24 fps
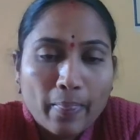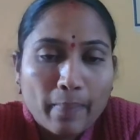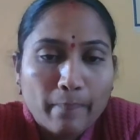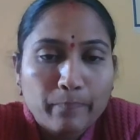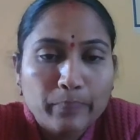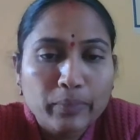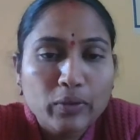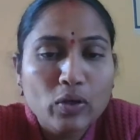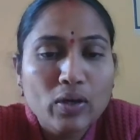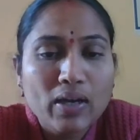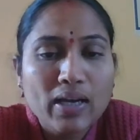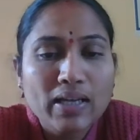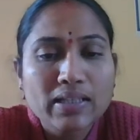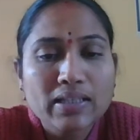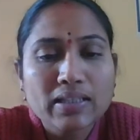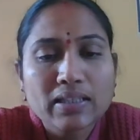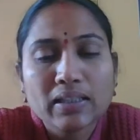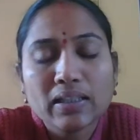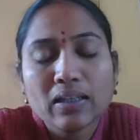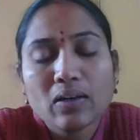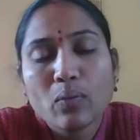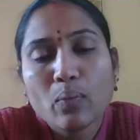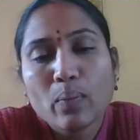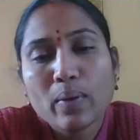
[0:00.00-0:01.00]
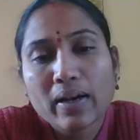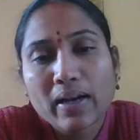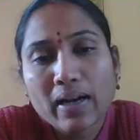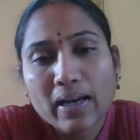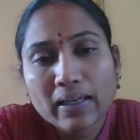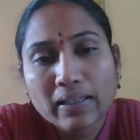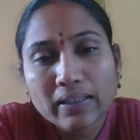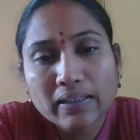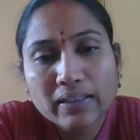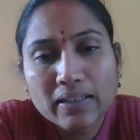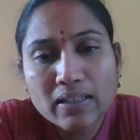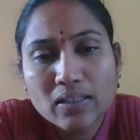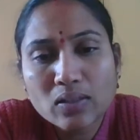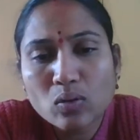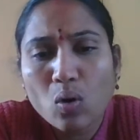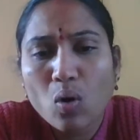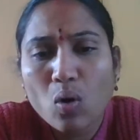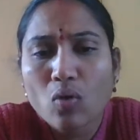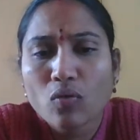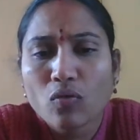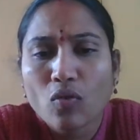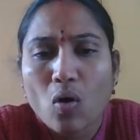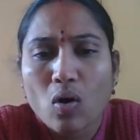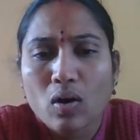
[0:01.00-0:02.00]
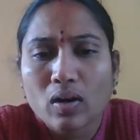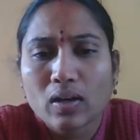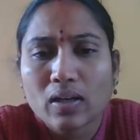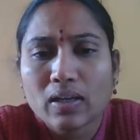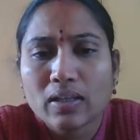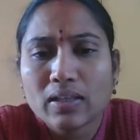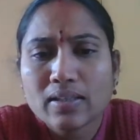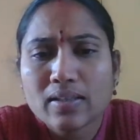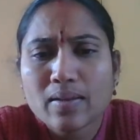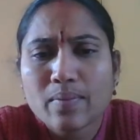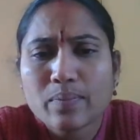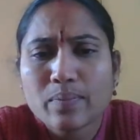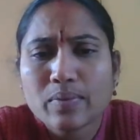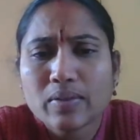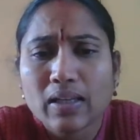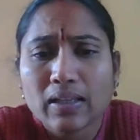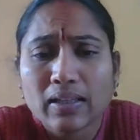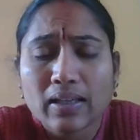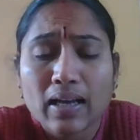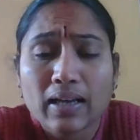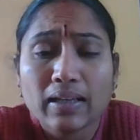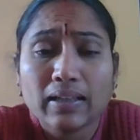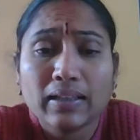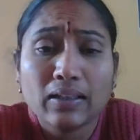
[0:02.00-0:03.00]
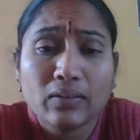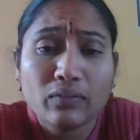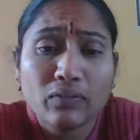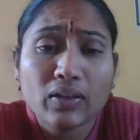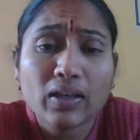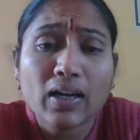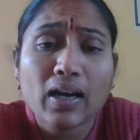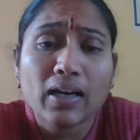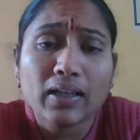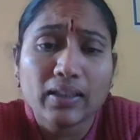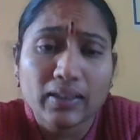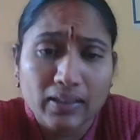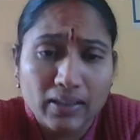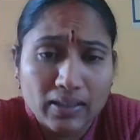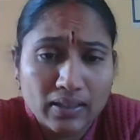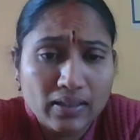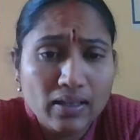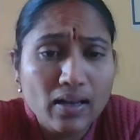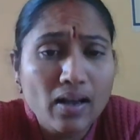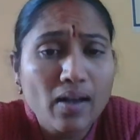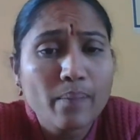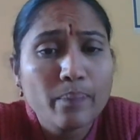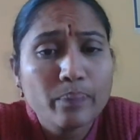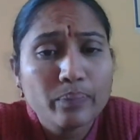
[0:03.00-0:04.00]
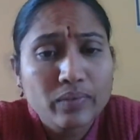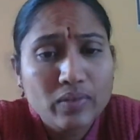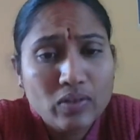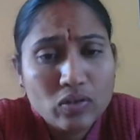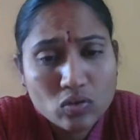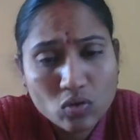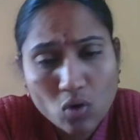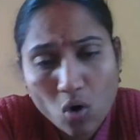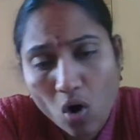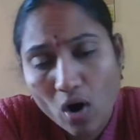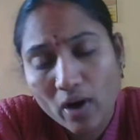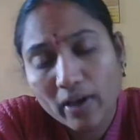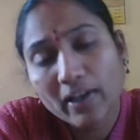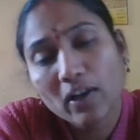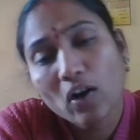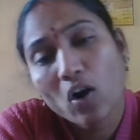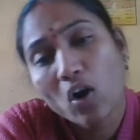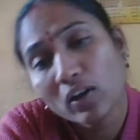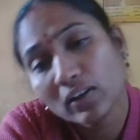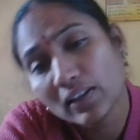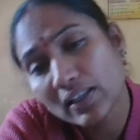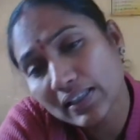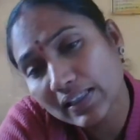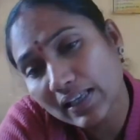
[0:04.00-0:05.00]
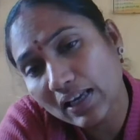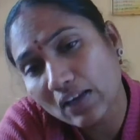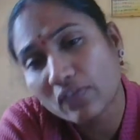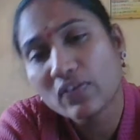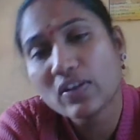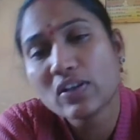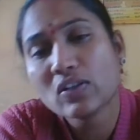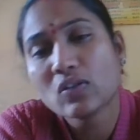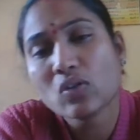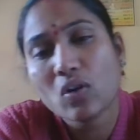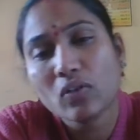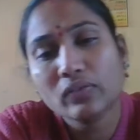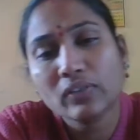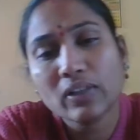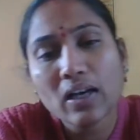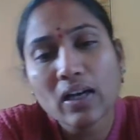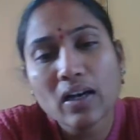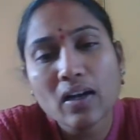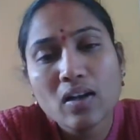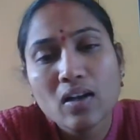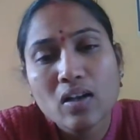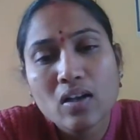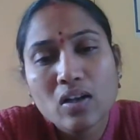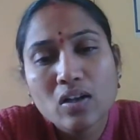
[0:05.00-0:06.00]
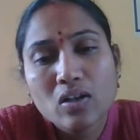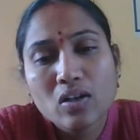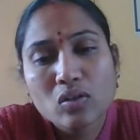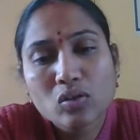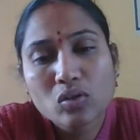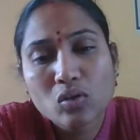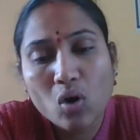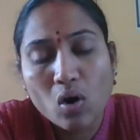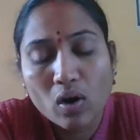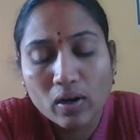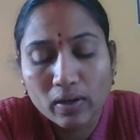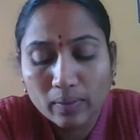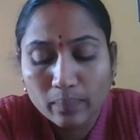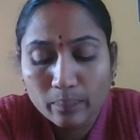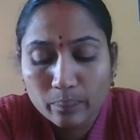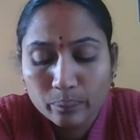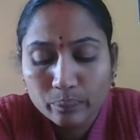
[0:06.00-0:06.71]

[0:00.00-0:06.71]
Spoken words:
you can see a varieties of organisms that are living under the soil, on the surface of the soil.